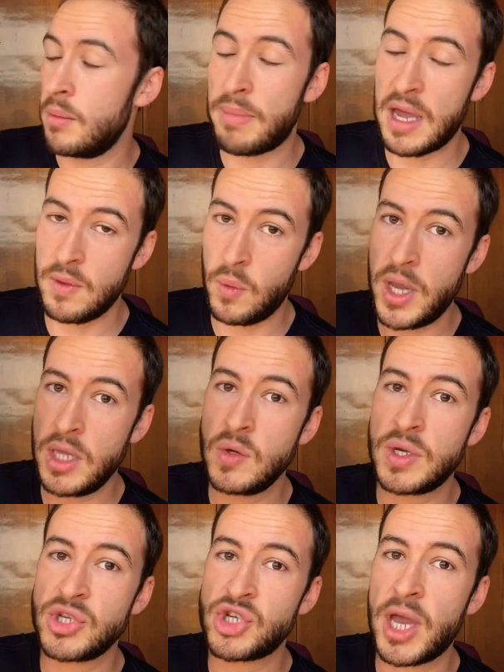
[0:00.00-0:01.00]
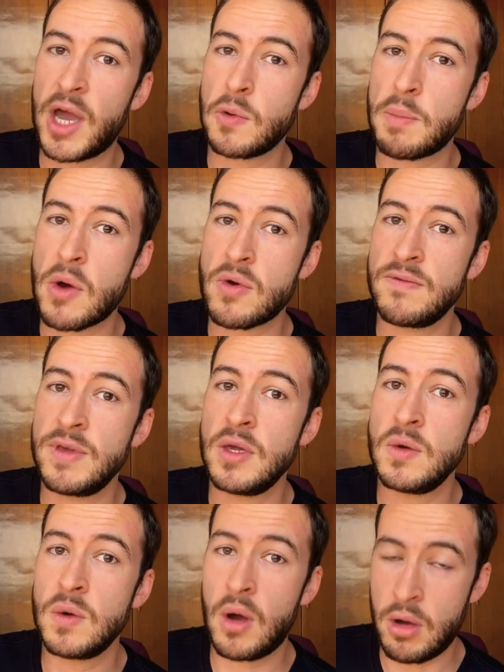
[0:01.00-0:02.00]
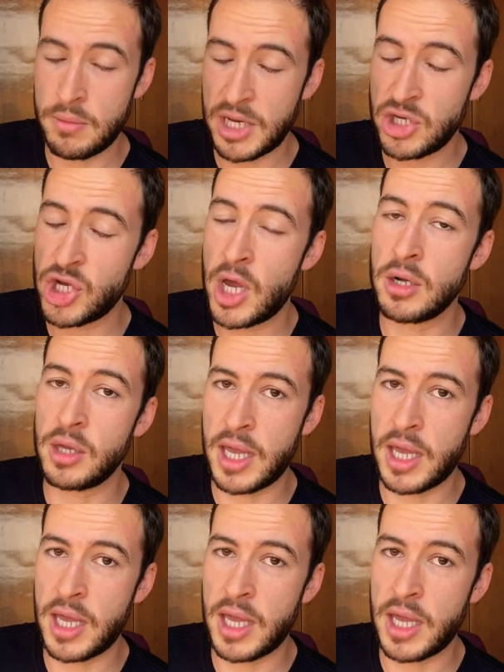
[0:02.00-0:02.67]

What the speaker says: By the way, you can check out my review on my channel.